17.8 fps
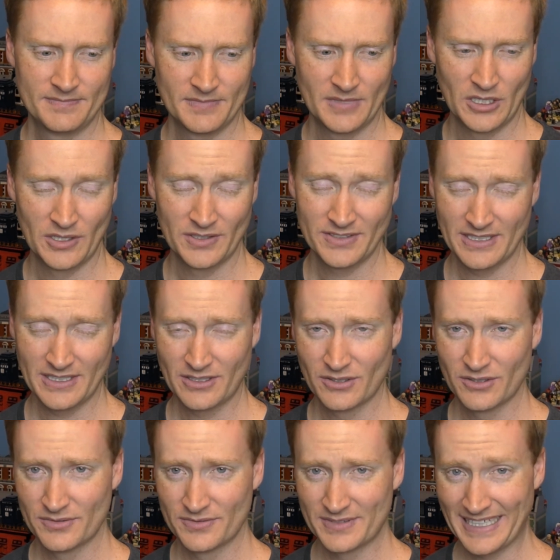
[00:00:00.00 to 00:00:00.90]
or a
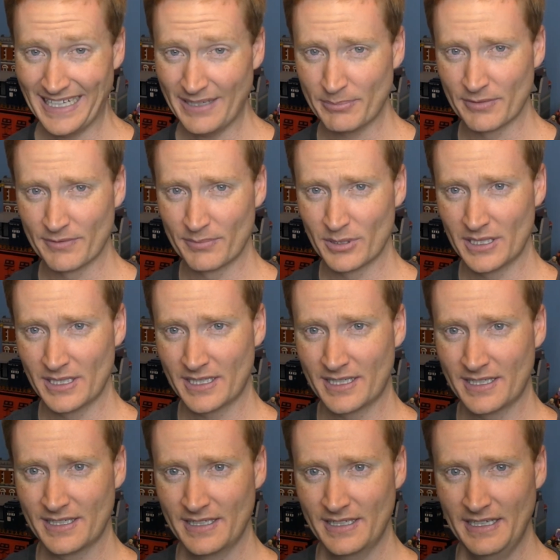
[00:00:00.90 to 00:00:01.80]
single type of
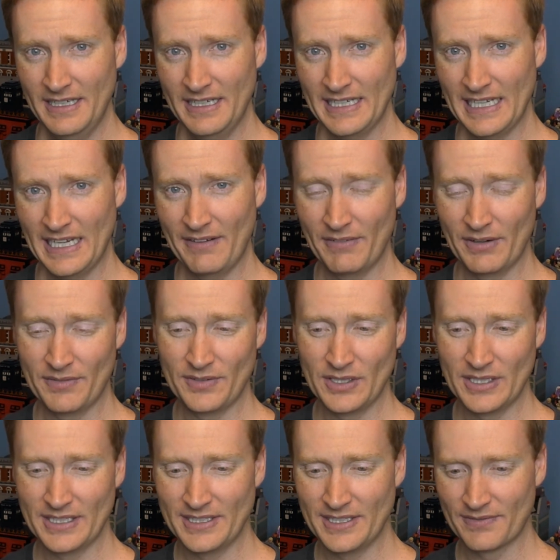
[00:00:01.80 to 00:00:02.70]
brick, even if you
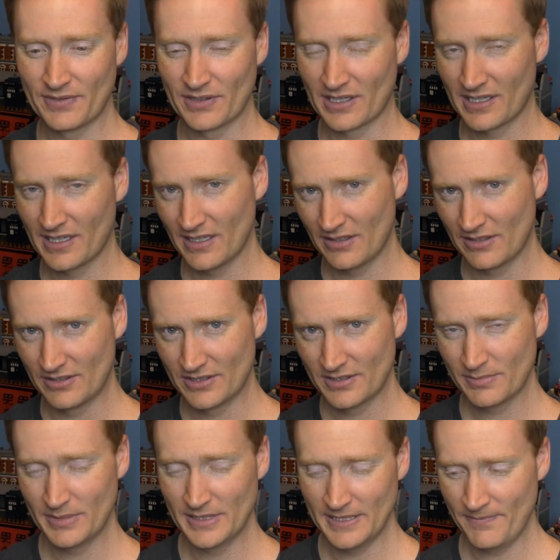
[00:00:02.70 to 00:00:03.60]
get different colors.
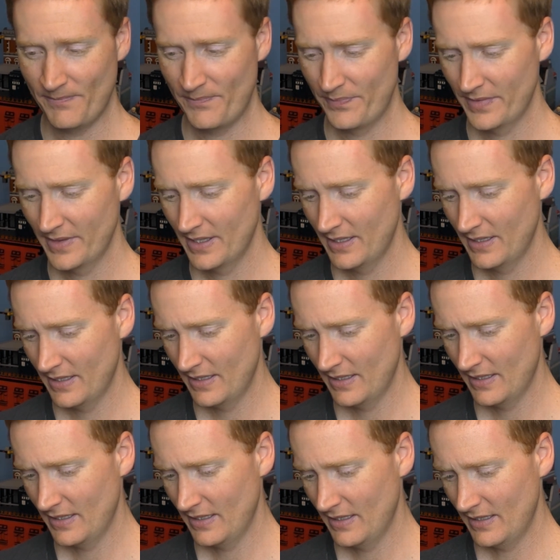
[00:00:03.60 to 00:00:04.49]
But
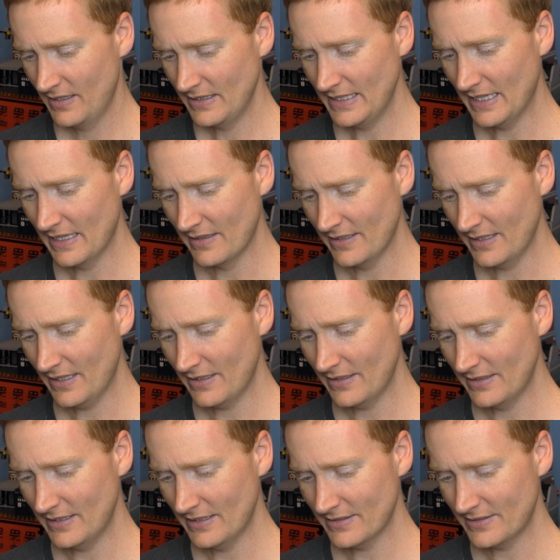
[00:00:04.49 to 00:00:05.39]
yeah,
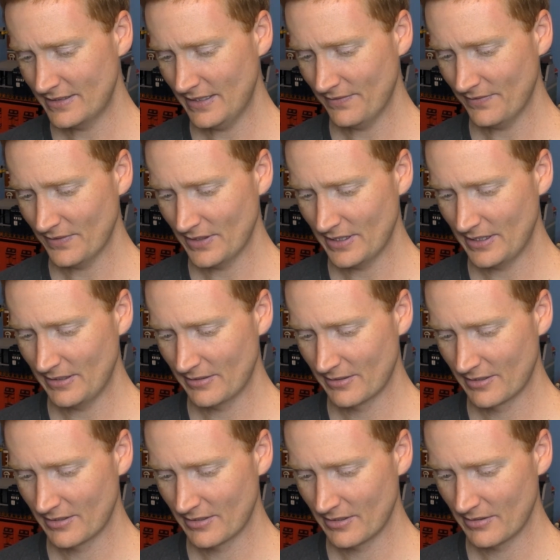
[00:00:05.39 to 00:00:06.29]
that's definitely
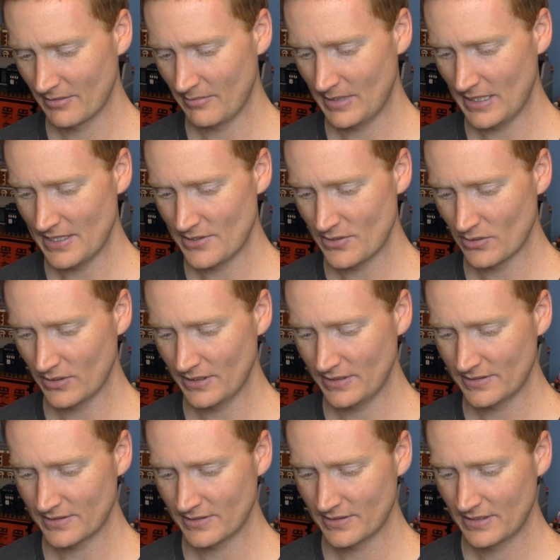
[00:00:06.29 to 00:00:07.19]
my
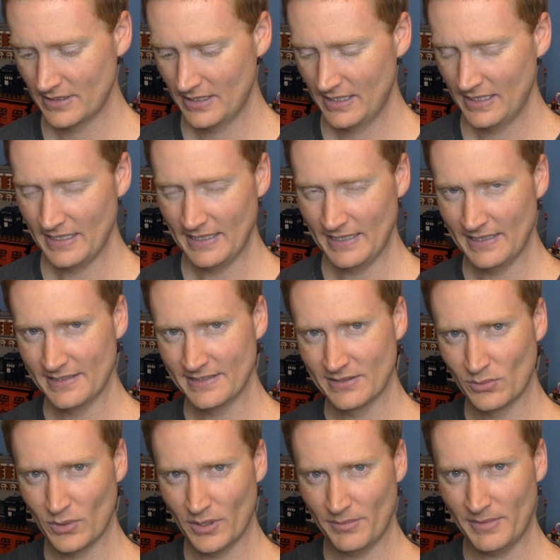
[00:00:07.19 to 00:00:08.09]
choice, is the
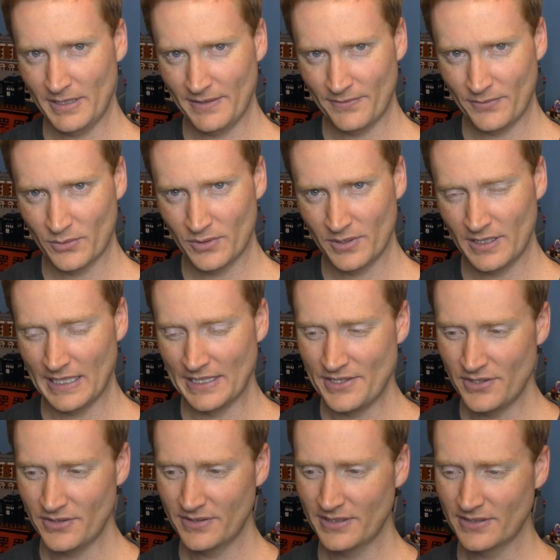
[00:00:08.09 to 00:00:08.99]
1x4. I
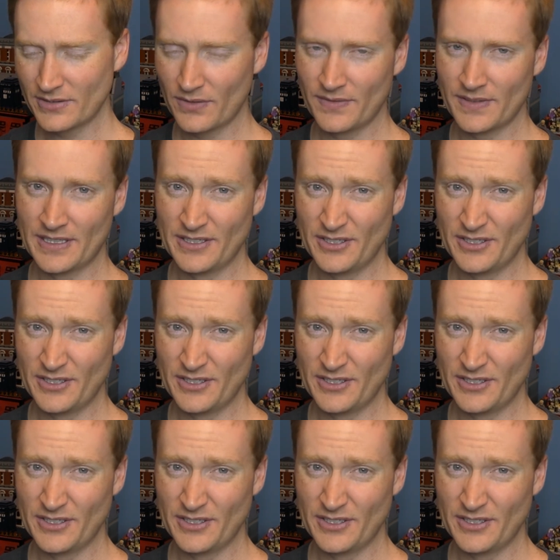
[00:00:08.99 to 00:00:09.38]
choose this over the